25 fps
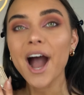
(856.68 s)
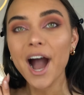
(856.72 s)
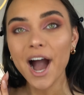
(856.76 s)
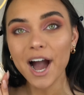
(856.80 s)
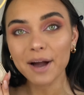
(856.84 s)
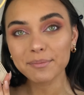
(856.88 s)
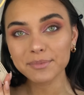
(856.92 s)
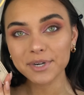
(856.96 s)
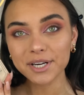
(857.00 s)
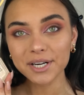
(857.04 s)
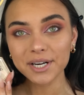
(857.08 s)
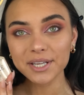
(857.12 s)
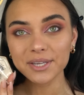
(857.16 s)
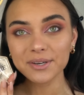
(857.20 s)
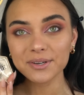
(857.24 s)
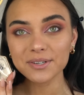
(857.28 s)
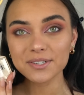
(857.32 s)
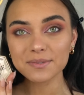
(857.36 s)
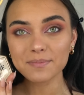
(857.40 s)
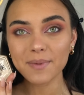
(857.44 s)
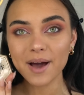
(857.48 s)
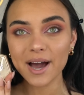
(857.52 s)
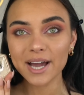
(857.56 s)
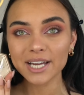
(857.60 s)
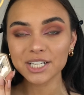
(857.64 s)
I'm gonna use
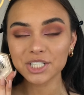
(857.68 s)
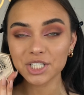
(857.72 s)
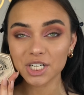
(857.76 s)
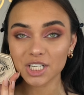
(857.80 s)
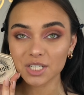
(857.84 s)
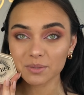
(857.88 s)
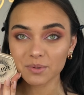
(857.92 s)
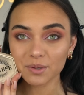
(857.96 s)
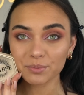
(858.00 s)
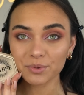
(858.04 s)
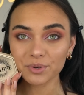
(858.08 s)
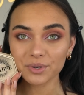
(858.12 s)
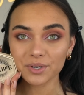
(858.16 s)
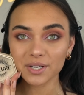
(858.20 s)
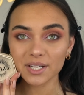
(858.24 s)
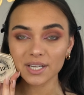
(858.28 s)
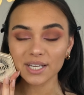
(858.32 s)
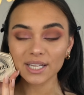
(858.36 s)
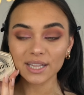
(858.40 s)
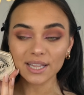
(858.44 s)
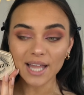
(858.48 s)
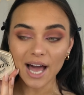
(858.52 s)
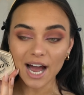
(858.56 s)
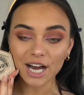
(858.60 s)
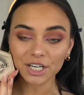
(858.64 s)
my Gigibee Beauty
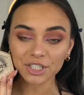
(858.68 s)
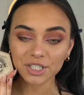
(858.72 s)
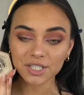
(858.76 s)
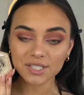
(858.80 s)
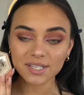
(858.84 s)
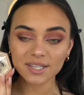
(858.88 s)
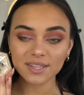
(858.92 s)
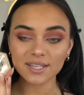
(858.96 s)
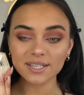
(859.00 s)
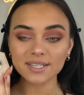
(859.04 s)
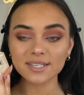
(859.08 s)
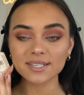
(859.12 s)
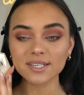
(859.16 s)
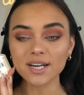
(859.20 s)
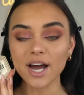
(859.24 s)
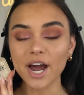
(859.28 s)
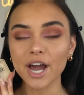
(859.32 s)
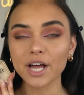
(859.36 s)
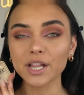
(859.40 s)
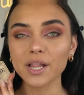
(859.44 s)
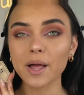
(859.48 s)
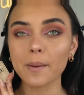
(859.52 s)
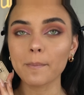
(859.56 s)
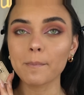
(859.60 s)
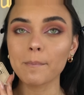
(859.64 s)
lashes in the
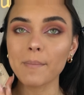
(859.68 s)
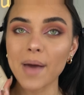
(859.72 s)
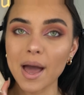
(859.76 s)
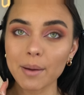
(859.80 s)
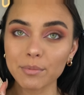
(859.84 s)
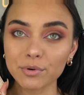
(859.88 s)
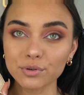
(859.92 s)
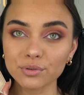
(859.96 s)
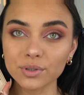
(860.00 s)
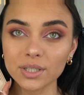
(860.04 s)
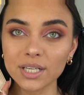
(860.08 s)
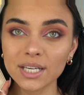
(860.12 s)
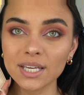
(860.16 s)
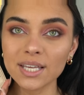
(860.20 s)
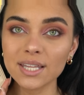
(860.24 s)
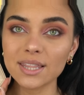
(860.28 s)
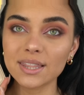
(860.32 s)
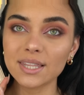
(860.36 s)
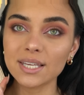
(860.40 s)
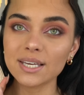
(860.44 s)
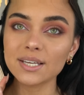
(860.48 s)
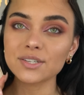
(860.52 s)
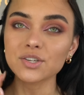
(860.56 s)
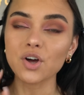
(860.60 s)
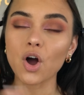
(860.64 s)
style Memory.
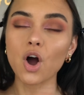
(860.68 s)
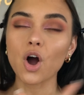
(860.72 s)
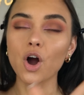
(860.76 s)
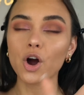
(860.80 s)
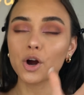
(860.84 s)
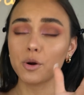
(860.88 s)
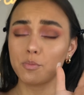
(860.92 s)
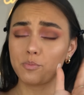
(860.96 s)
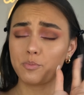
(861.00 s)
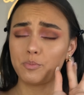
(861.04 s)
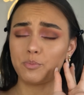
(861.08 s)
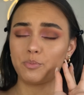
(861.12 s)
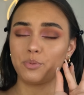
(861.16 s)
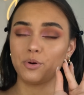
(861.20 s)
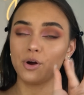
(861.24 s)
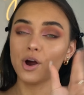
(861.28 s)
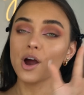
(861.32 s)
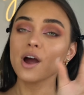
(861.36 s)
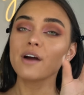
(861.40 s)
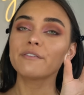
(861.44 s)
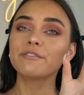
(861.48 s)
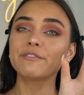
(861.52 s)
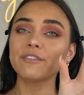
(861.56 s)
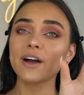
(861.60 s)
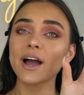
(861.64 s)
These are
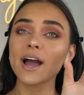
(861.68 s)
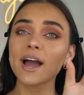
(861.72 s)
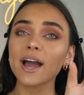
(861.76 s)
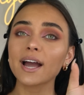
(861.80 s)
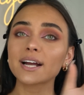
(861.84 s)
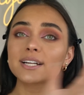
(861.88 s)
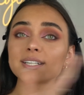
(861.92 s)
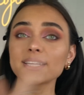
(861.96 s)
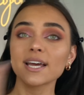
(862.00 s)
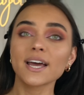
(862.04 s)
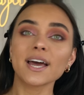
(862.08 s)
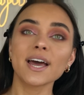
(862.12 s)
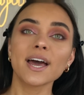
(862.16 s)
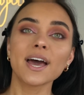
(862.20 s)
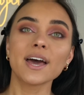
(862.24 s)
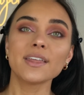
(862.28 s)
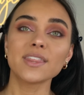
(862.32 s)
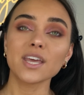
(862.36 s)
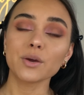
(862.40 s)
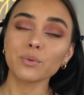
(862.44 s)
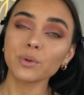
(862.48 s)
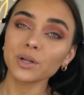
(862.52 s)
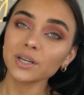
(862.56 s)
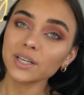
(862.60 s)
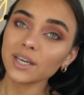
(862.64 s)
perfect.
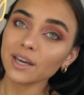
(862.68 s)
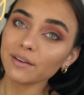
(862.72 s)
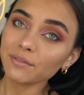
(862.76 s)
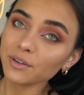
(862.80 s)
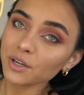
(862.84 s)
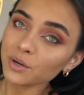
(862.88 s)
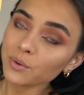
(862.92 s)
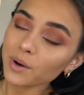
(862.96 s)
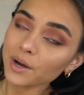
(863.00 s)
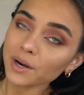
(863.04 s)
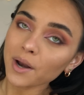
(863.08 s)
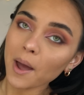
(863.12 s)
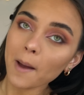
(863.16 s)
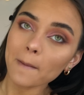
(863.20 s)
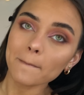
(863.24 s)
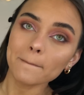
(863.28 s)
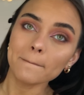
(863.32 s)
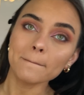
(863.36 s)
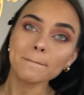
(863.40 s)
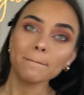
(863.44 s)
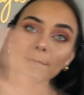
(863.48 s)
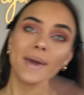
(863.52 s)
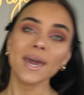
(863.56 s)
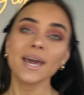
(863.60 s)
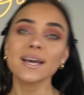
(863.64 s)
They will give you an
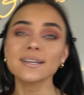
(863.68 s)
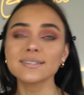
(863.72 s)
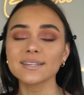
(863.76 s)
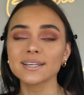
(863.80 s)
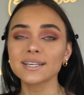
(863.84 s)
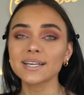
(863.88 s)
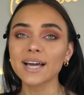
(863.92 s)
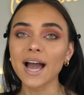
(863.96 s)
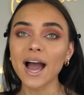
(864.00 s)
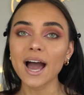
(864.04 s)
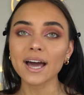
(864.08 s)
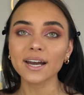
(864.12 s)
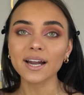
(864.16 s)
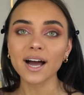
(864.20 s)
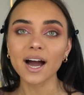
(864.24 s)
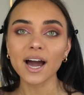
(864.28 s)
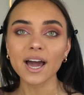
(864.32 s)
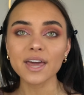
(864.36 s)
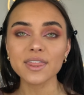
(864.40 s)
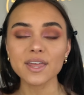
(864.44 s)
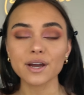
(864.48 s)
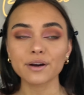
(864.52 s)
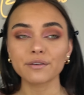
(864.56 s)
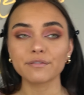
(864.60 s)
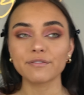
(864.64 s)
amazing cat
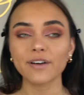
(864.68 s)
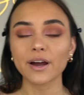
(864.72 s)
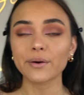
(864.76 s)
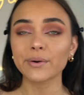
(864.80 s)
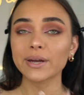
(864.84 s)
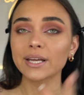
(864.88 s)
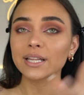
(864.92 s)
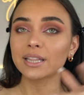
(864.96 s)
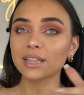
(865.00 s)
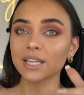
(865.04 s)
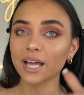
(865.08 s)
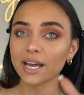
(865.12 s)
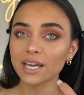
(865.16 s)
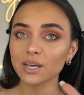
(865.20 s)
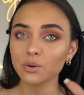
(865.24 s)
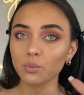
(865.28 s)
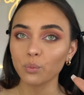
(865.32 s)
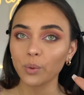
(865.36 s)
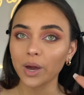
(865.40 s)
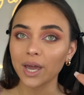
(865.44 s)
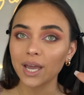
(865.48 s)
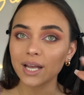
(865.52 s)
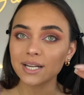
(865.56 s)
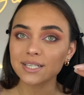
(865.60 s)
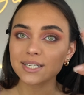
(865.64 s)
eye. They're very
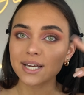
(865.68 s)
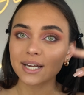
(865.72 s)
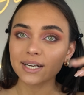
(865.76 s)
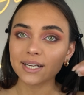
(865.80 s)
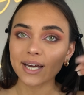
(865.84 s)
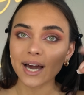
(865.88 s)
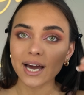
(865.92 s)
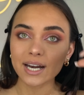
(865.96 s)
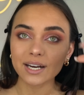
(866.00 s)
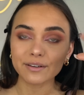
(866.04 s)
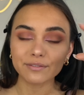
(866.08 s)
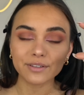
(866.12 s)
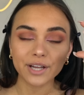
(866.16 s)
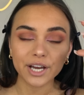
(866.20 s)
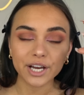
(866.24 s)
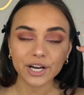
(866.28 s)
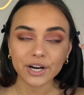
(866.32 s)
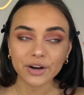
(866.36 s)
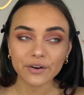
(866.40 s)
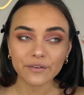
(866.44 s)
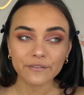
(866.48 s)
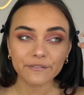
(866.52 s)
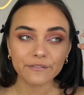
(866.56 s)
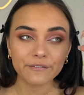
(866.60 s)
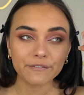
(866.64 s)
lightweight and kind of
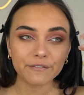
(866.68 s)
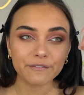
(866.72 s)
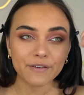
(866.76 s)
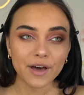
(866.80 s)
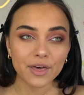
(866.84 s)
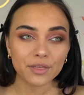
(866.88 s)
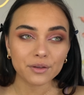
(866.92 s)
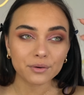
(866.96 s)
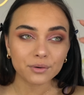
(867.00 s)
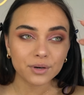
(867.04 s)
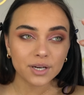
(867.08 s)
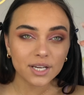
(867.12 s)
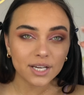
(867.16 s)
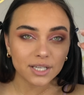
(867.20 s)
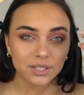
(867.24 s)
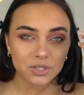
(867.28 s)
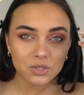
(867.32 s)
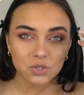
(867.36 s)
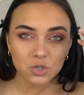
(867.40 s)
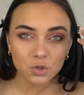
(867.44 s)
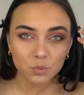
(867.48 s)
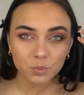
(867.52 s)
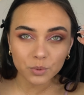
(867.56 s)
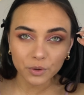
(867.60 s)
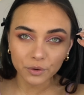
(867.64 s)
like feathery and
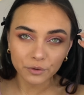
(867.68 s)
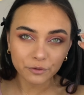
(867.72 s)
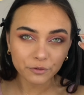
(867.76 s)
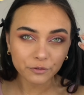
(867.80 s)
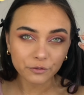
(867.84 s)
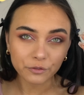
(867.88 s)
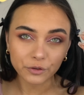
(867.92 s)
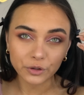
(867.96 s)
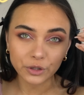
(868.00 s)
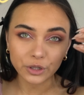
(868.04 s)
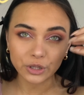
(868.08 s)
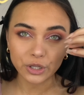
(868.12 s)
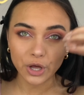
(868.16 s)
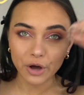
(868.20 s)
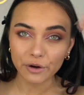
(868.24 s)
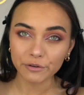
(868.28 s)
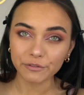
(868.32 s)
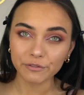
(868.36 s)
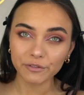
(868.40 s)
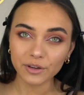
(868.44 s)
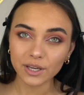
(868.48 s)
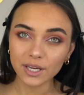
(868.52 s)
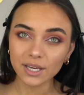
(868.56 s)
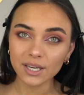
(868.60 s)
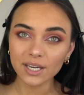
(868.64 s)
super
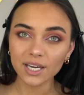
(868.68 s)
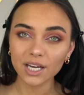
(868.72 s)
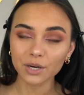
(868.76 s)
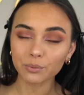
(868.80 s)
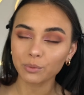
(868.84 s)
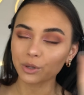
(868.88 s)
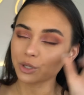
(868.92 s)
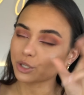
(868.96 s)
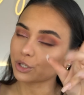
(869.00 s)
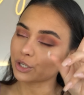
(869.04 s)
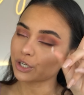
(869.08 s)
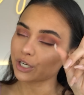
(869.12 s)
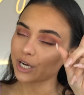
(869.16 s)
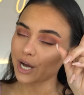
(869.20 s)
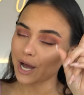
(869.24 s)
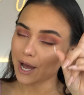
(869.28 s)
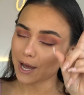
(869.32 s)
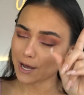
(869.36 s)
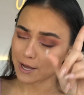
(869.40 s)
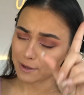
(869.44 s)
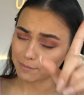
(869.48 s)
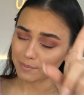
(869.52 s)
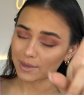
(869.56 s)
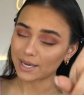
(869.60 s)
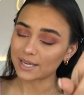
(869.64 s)
fluffy. It will look
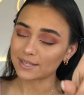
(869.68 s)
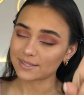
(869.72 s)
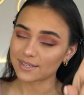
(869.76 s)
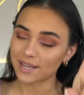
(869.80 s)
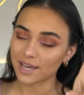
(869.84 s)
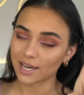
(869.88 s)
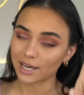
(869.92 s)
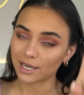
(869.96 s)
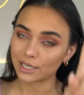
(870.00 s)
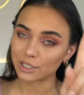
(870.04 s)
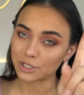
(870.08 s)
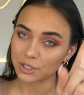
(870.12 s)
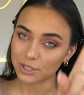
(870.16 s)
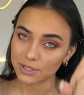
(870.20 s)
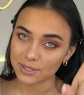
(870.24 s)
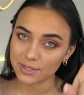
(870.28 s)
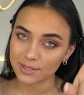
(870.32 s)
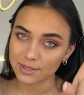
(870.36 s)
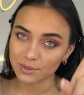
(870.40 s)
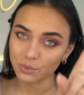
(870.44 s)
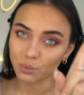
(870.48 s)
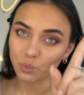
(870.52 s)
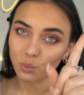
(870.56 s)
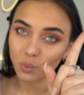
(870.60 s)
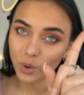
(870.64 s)
amazing.
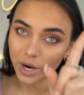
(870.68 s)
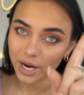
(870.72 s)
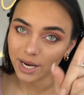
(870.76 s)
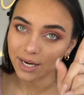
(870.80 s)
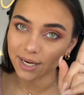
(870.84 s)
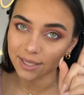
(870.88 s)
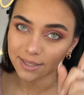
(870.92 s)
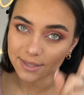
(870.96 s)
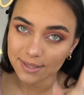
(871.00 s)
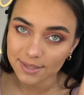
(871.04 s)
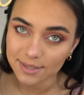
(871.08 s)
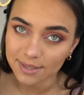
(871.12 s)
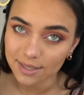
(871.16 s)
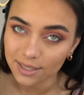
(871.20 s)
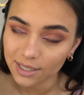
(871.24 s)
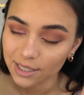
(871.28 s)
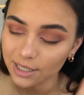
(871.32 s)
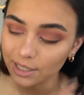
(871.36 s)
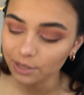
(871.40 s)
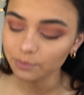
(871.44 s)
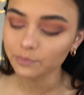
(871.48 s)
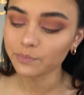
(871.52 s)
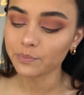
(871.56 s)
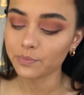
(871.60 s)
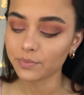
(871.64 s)
Just wait and
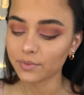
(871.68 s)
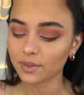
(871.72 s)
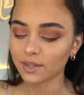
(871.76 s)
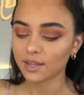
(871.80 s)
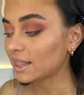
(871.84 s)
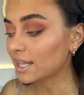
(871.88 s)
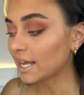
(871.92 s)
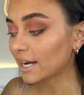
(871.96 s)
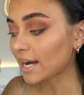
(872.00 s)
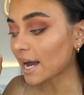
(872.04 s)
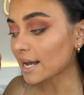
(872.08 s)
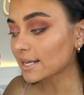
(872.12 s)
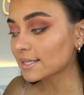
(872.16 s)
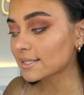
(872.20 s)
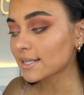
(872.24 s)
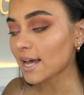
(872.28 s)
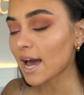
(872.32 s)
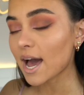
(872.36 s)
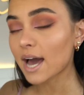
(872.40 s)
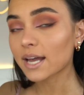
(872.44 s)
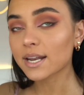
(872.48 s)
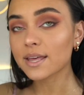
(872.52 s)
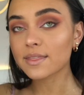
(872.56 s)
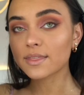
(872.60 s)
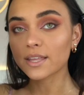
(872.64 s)
see. Like I
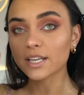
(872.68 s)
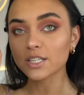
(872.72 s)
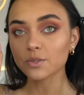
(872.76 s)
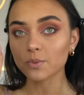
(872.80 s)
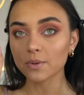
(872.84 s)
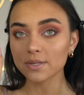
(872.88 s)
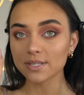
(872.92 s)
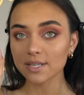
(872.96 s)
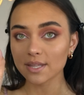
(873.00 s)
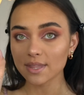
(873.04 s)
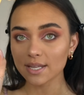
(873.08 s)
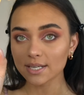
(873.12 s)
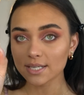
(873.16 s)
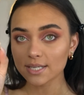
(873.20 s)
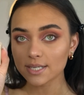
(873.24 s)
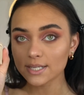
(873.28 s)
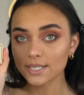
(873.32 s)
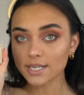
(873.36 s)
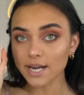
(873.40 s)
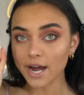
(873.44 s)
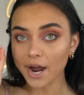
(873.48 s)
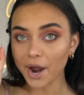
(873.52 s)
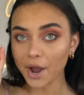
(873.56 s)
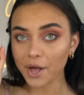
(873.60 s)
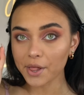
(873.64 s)
said, this one's in the
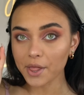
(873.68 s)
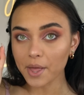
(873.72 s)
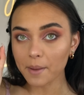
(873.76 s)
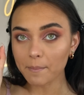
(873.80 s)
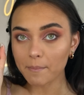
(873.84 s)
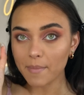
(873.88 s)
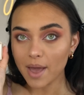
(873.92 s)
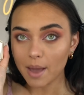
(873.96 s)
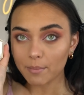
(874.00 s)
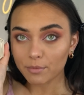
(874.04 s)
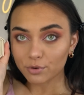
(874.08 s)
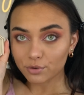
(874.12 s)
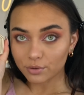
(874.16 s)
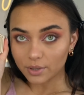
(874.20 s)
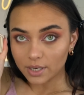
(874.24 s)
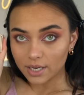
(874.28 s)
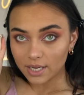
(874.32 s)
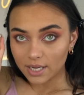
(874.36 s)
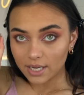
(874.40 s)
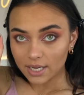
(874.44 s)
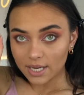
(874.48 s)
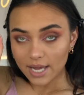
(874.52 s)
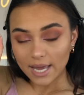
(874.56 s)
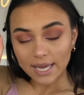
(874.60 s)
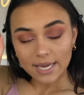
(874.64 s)
style
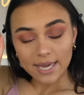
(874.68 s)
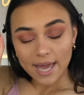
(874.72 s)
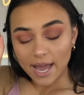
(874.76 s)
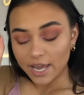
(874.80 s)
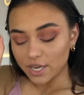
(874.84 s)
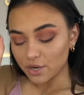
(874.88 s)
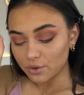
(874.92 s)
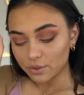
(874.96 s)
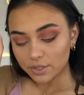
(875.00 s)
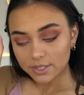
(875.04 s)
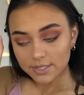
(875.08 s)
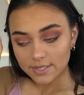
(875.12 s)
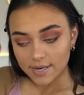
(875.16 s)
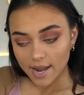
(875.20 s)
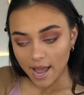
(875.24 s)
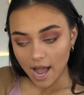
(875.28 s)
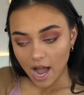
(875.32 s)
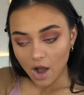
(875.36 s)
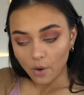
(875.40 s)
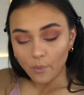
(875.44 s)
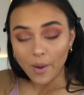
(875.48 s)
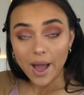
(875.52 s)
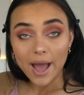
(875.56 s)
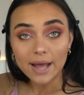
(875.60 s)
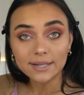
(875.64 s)
Memory. Get yours
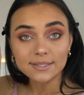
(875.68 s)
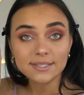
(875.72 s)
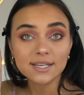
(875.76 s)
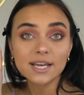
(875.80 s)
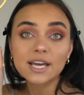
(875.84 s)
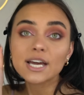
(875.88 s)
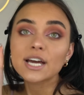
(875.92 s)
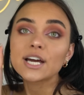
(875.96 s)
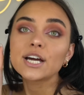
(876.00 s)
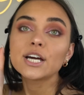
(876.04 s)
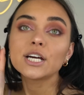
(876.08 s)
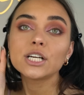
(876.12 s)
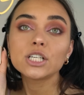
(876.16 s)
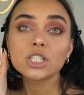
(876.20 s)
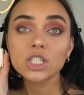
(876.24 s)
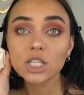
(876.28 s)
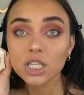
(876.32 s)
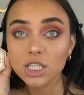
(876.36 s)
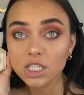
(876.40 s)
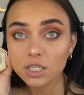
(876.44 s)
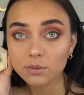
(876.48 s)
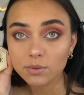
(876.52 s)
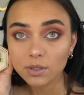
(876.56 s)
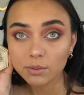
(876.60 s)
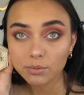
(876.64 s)
now at
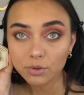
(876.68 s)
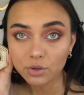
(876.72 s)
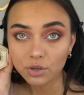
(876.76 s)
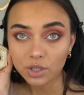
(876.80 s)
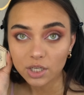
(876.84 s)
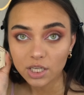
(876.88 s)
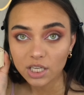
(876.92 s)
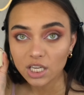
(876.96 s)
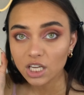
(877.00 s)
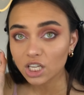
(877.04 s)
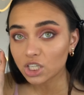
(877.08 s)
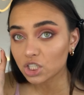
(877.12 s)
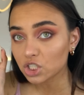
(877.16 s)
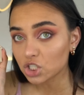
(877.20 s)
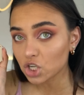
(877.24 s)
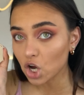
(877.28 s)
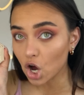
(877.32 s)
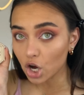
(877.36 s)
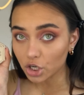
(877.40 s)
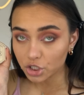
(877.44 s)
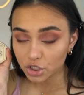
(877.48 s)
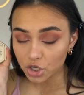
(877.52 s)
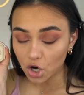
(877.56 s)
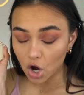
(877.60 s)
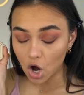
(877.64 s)

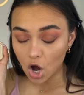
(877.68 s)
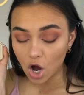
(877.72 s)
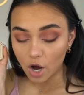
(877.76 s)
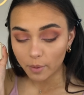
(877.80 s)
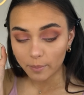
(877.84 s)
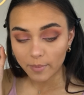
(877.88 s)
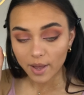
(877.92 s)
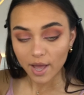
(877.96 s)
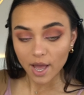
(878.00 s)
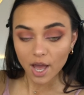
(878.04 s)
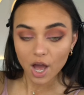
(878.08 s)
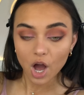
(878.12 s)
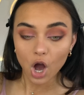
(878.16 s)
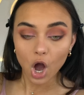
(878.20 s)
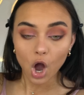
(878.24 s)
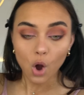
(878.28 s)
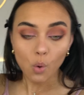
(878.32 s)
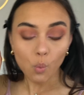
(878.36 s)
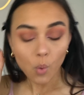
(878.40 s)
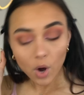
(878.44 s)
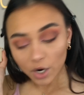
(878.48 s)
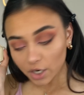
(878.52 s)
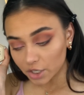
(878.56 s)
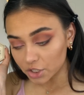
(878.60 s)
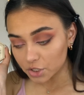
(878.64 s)
gigibeebeauty.com.
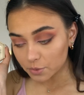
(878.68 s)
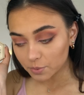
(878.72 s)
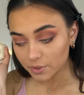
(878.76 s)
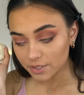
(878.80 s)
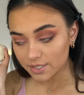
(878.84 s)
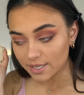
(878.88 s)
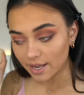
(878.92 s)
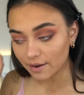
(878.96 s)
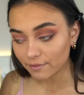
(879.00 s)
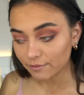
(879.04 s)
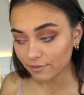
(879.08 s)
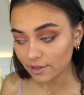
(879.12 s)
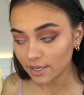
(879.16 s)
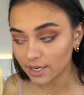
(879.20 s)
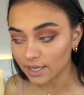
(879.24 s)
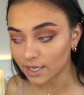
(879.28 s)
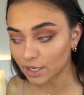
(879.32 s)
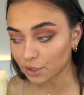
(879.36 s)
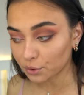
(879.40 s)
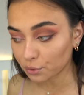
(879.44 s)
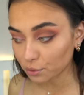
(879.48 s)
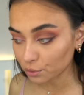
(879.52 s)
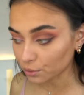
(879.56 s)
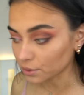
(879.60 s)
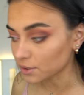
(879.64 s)
100% vegan
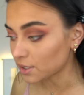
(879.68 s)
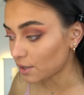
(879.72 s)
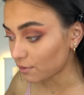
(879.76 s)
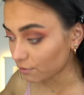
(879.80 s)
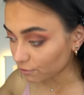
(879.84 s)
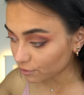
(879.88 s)
and cruelty